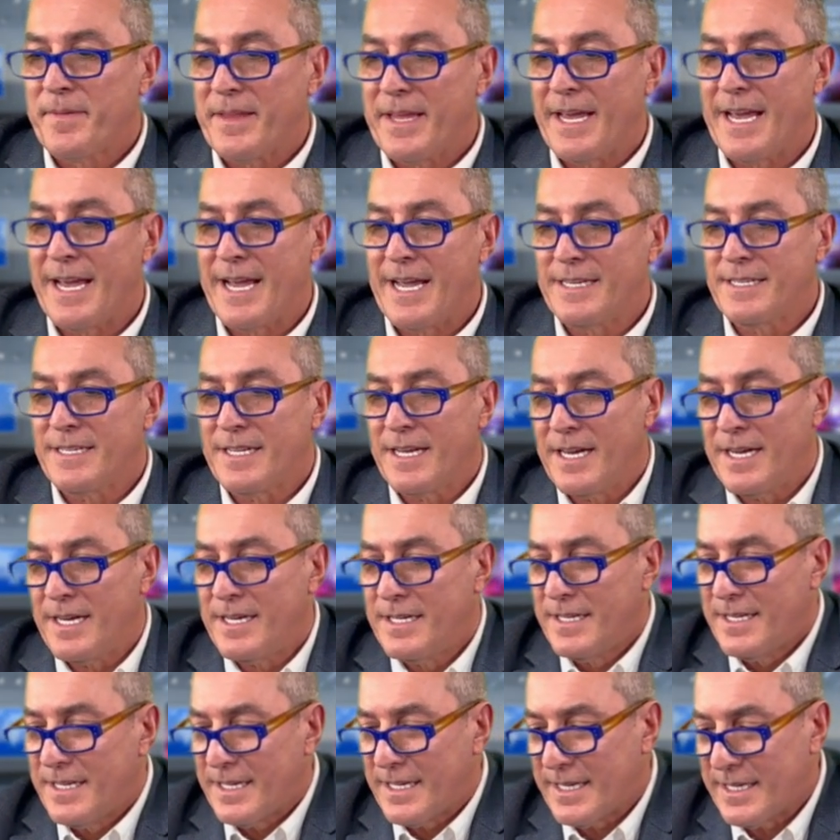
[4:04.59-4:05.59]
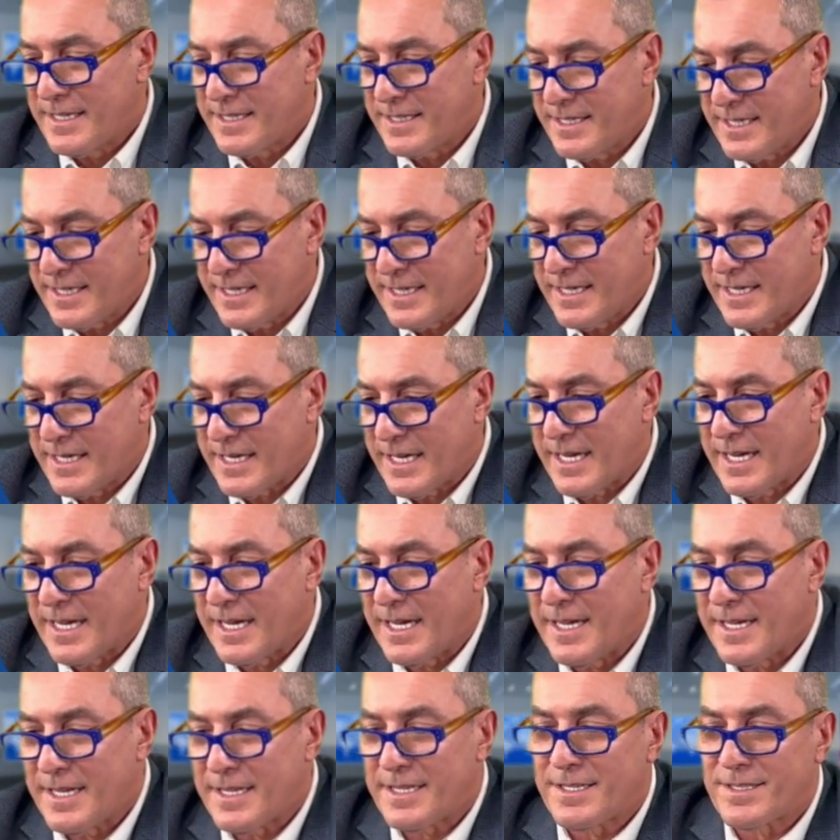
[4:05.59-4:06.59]
and indeed
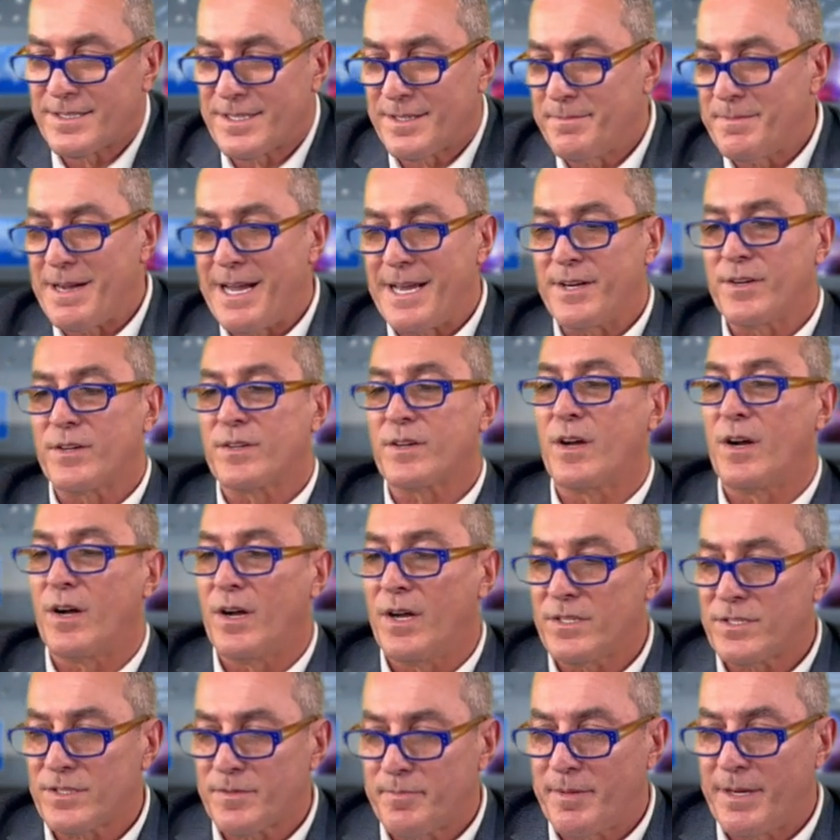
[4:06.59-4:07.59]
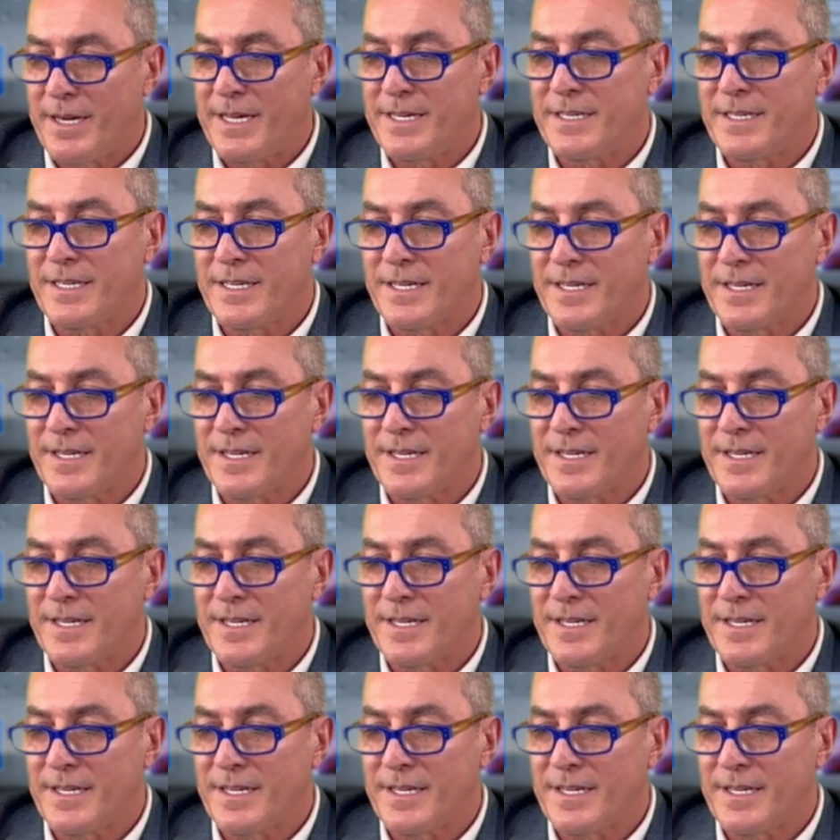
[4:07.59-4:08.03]
there's a minor cost, but